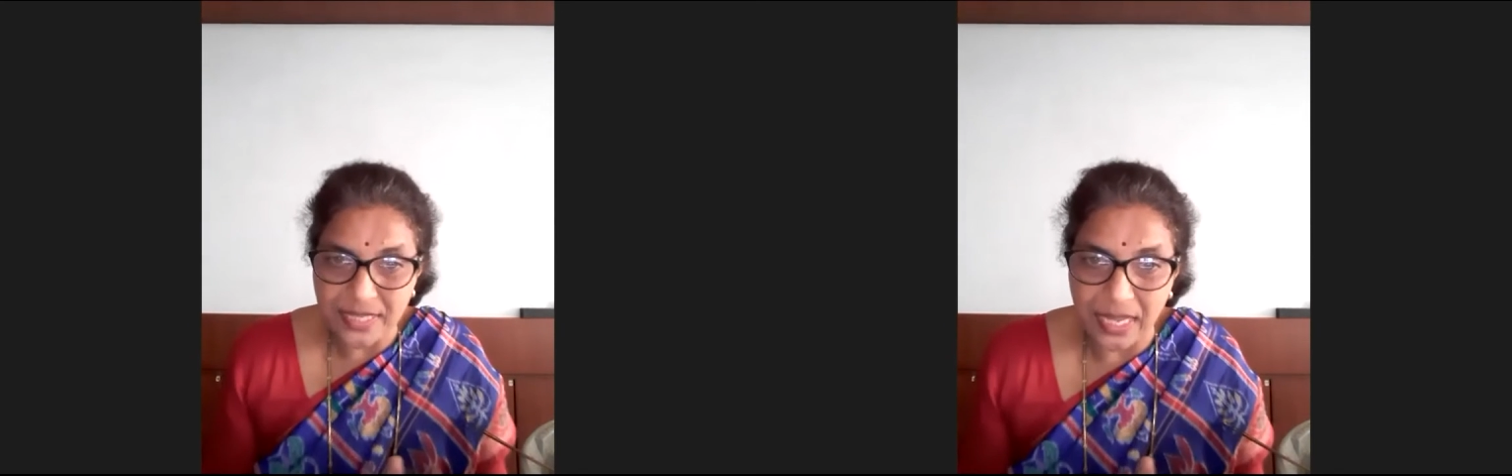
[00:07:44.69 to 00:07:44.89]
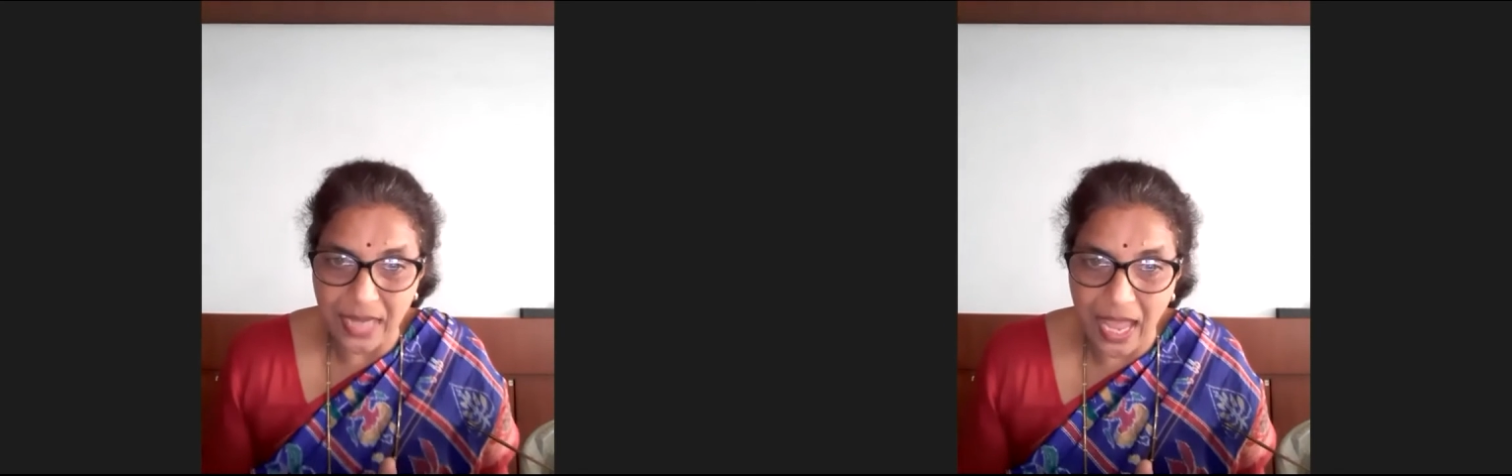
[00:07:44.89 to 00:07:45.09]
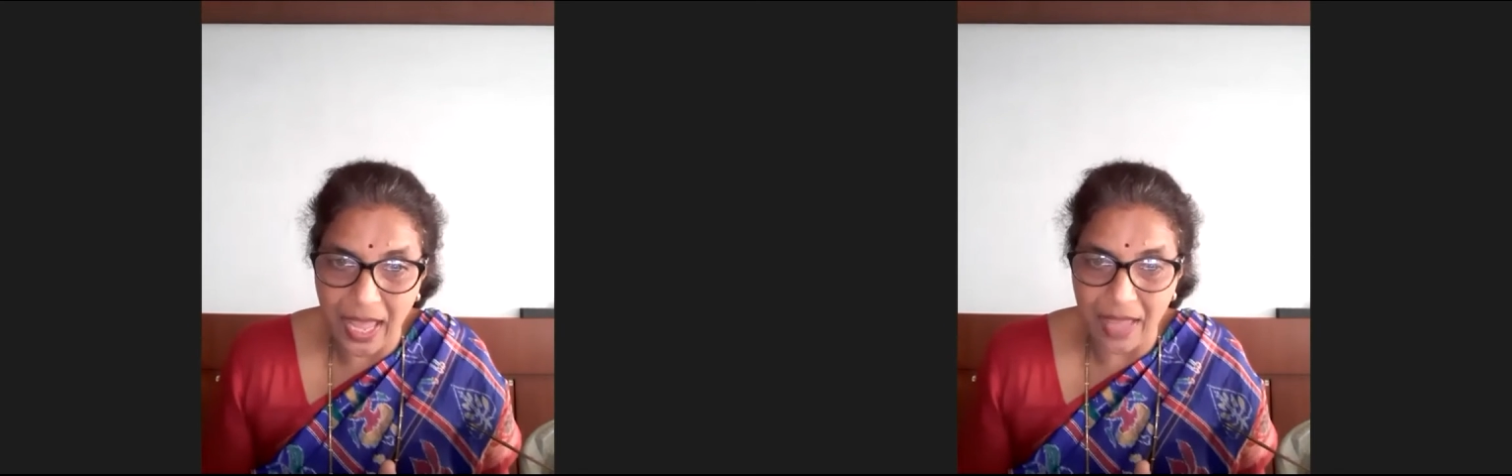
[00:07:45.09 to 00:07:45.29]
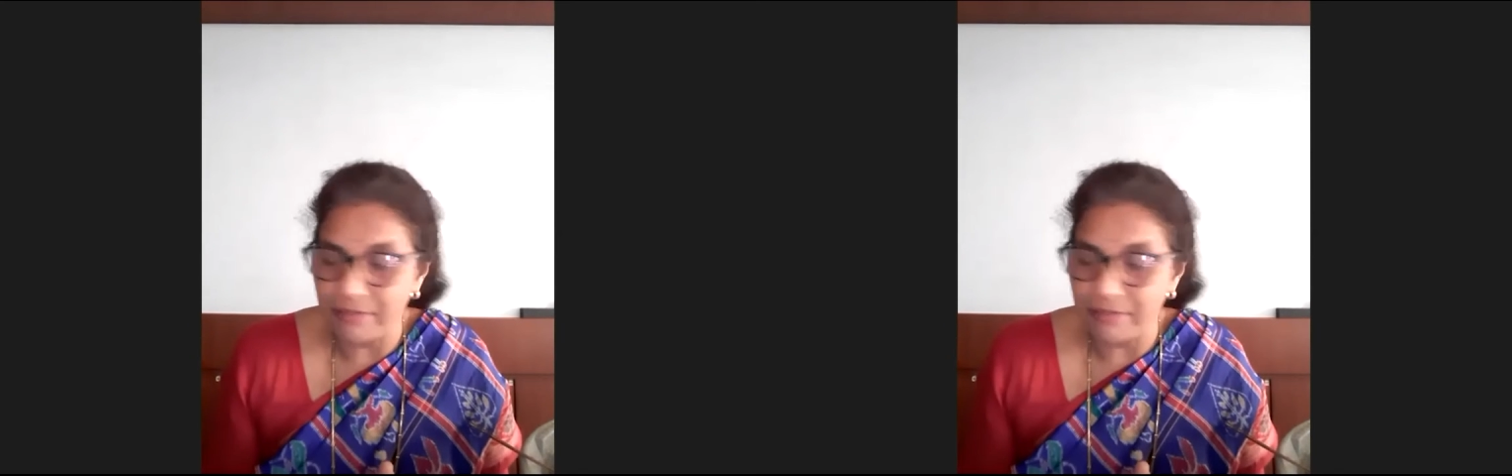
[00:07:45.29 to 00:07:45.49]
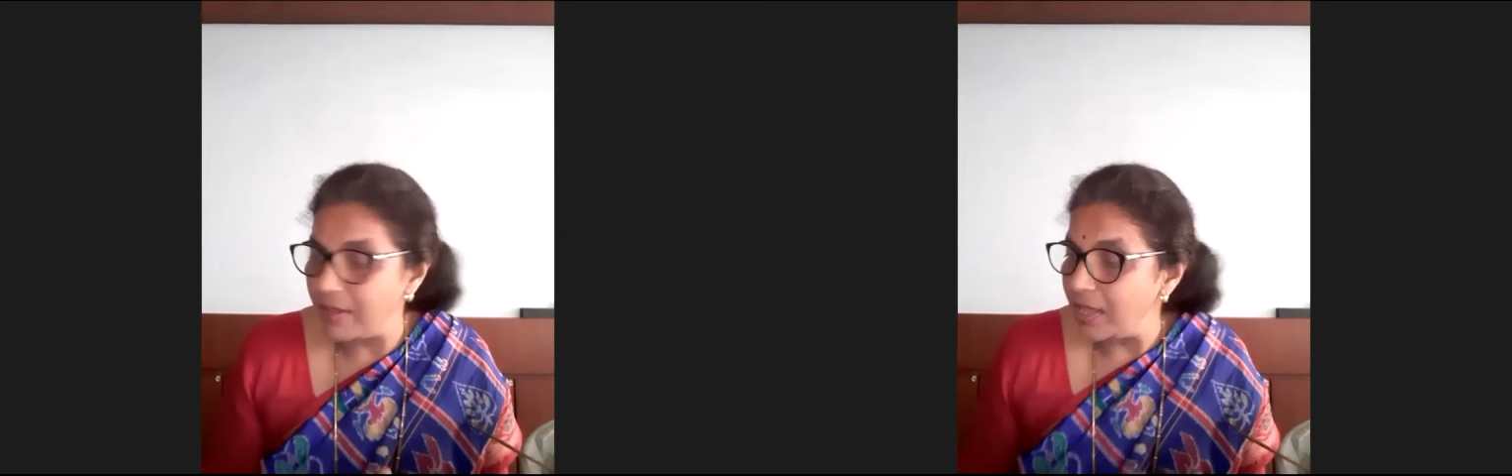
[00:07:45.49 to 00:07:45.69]
that i have
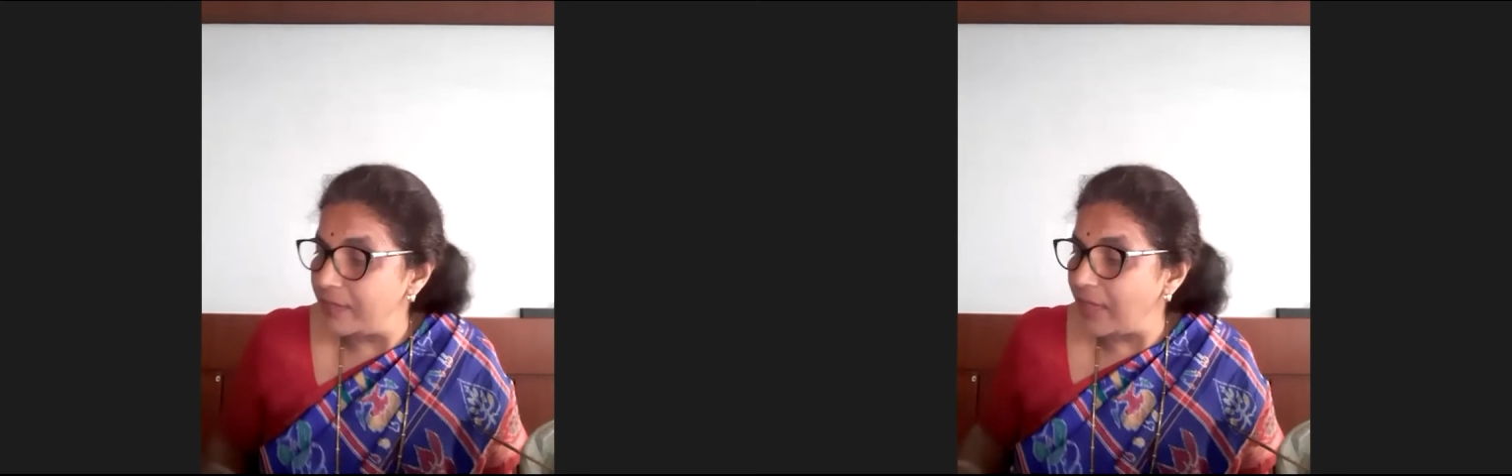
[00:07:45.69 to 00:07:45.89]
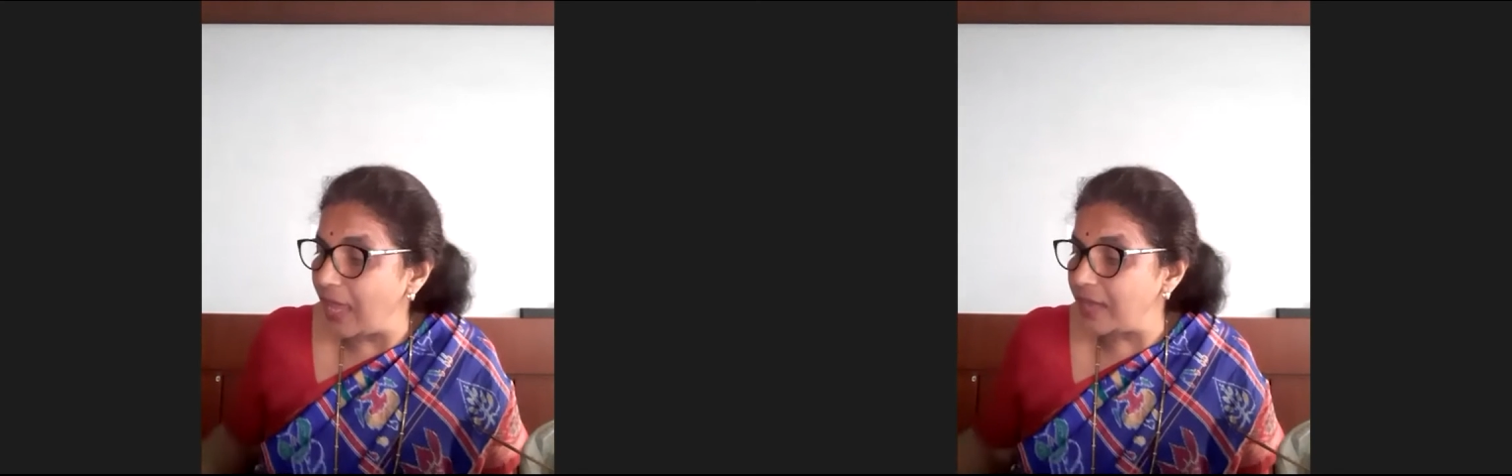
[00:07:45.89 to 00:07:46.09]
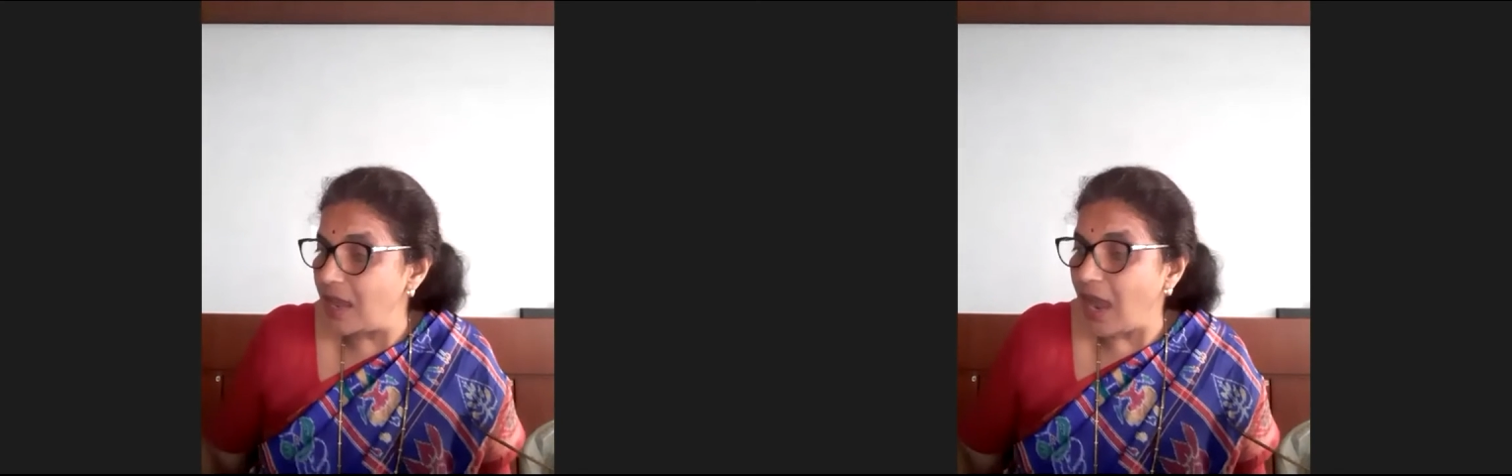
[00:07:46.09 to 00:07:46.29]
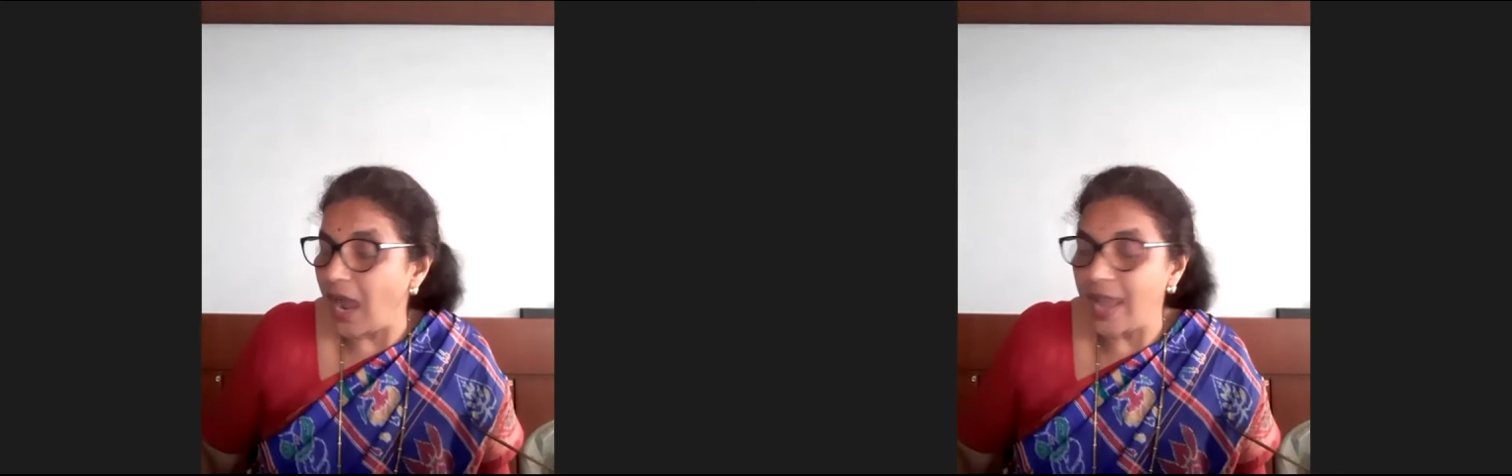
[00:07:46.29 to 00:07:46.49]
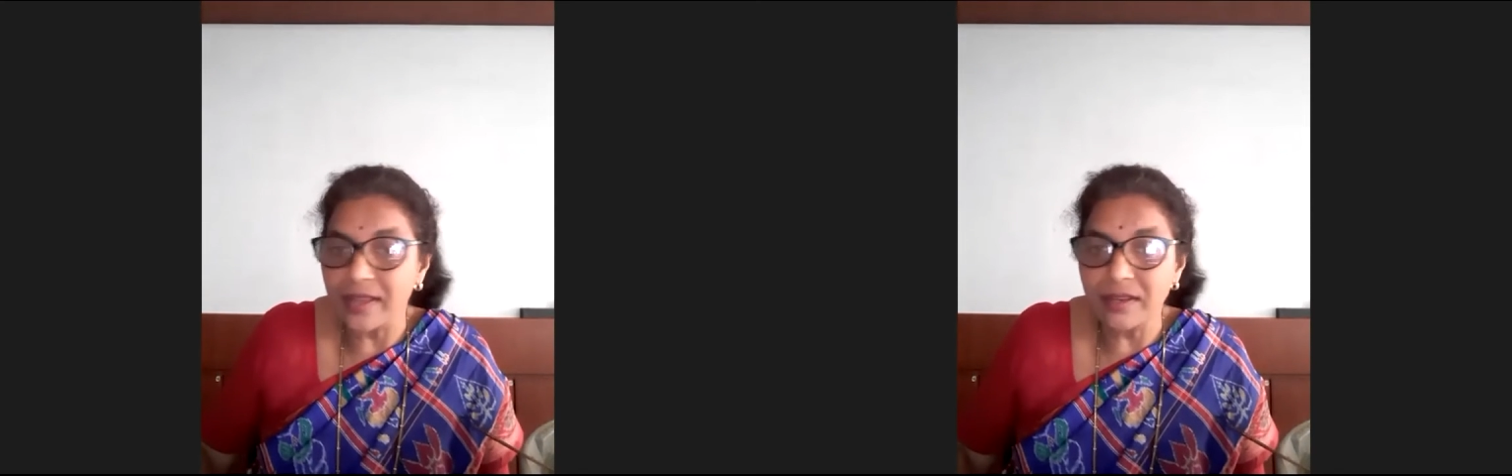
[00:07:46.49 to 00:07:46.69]
that
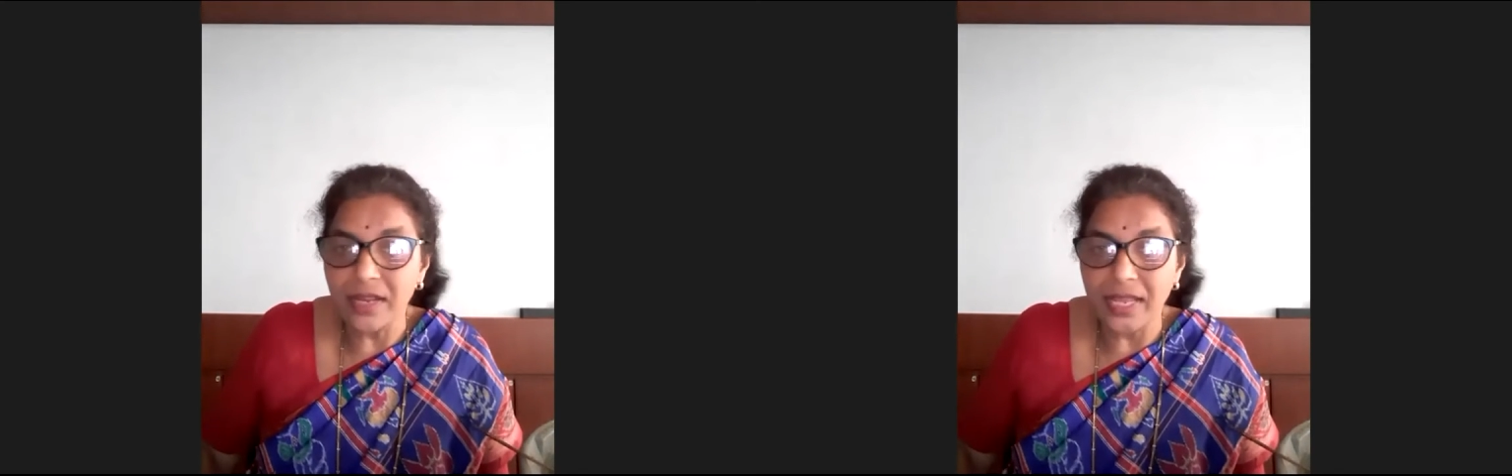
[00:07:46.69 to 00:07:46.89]
I can,